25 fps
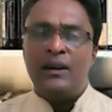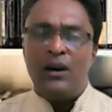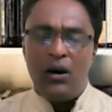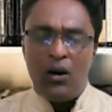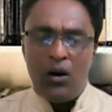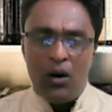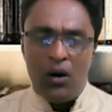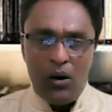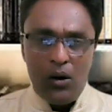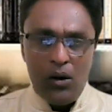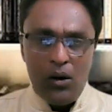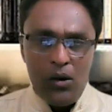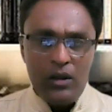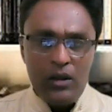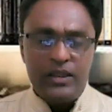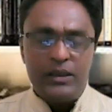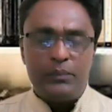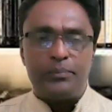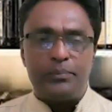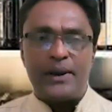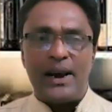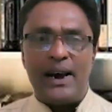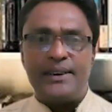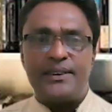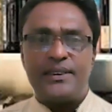All the
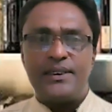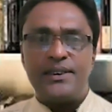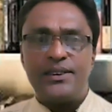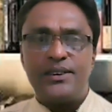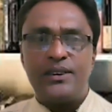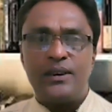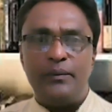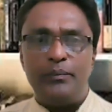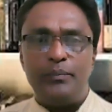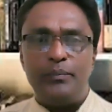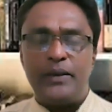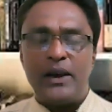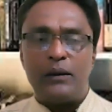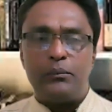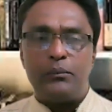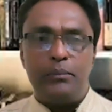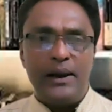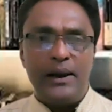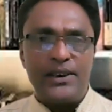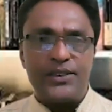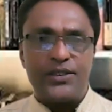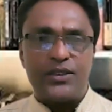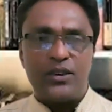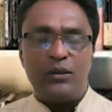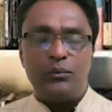branches, they are
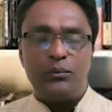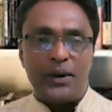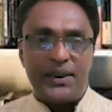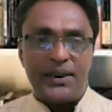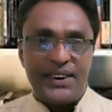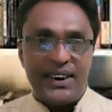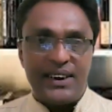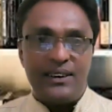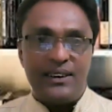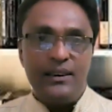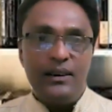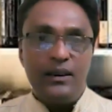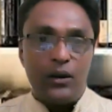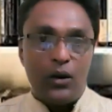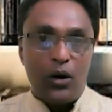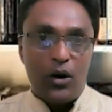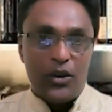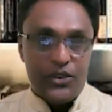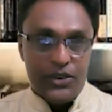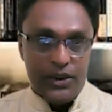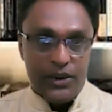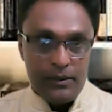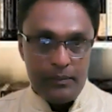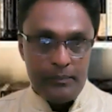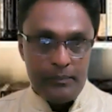based on particular
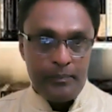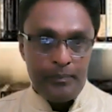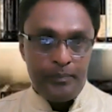logic.